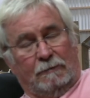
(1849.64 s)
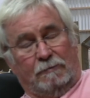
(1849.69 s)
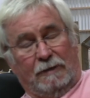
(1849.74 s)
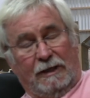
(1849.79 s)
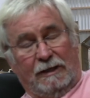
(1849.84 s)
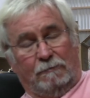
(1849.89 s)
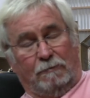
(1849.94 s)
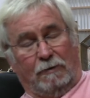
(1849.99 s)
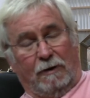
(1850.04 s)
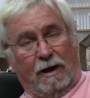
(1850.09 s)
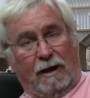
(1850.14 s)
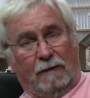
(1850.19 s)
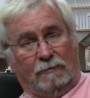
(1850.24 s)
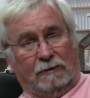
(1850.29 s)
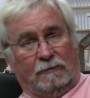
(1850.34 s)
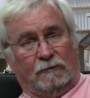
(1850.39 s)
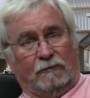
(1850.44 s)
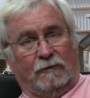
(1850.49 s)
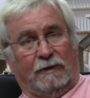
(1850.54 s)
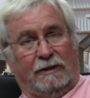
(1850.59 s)
big
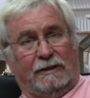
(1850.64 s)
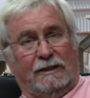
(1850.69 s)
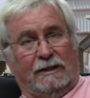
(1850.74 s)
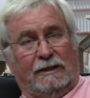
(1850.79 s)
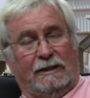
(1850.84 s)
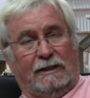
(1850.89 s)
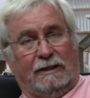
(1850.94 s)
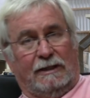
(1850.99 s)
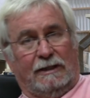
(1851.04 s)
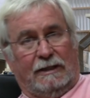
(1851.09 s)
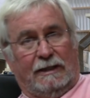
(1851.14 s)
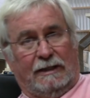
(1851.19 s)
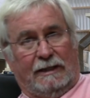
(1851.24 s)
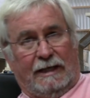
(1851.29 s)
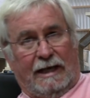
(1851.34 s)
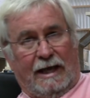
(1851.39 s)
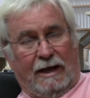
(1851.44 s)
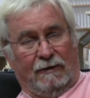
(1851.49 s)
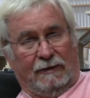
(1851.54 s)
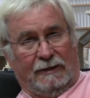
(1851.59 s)
problem with it
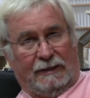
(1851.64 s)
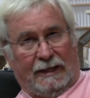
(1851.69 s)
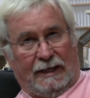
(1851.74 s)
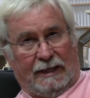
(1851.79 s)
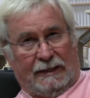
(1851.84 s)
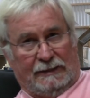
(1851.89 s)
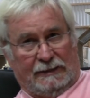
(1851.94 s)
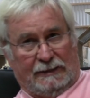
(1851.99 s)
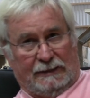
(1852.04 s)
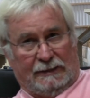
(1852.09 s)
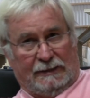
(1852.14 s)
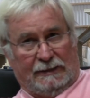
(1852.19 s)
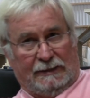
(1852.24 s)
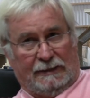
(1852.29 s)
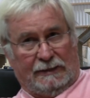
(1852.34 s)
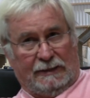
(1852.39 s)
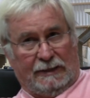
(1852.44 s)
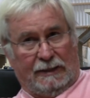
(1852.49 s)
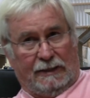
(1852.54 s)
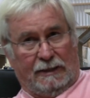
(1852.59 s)
nowadays
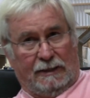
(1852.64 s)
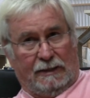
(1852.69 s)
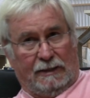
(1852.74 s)
is that